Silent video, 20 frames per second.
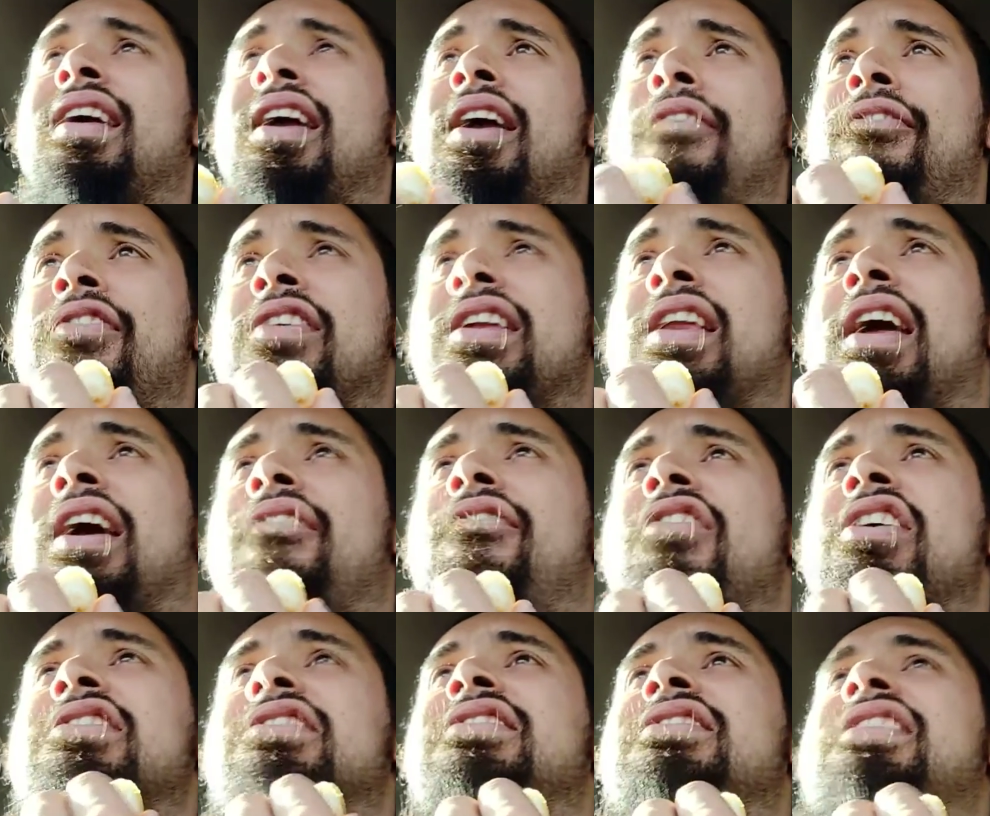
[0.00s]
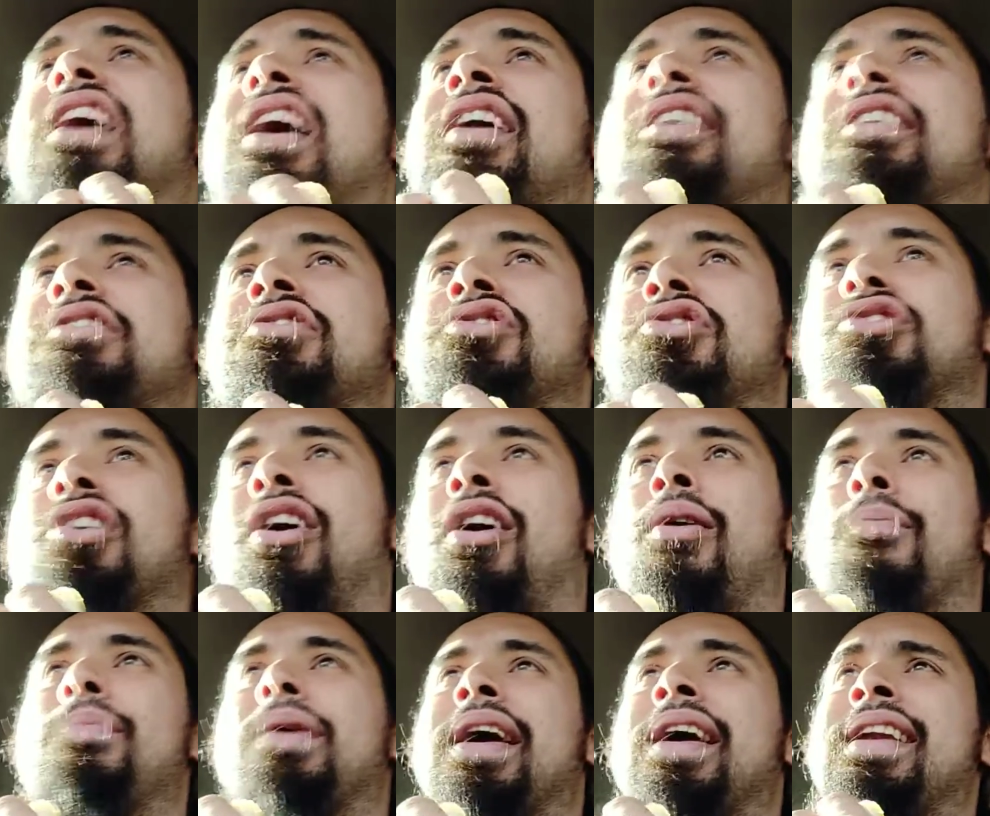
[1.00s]
if it's done its
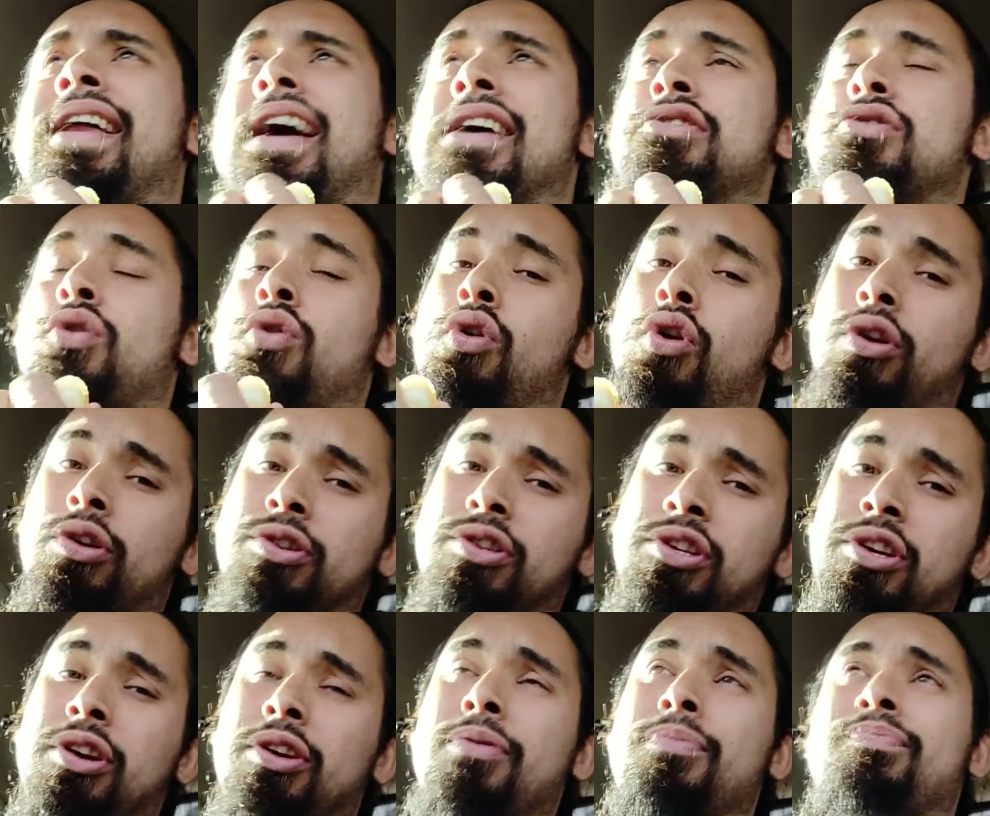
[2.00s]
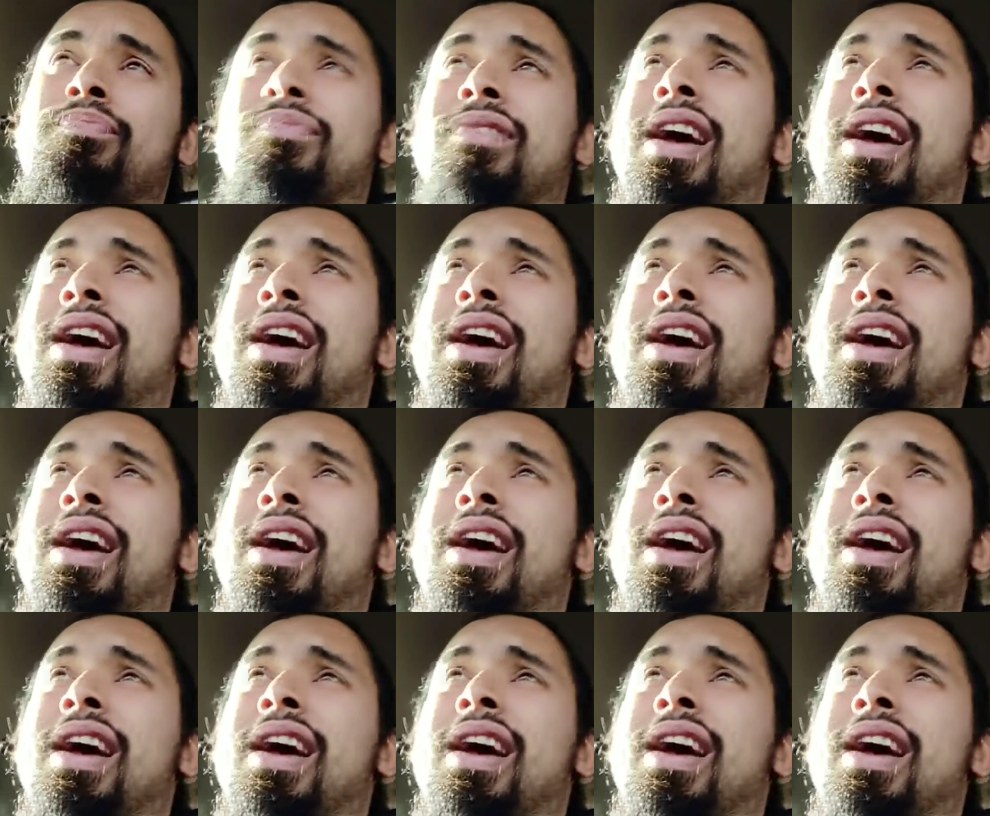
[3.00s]
job, it has hooked you,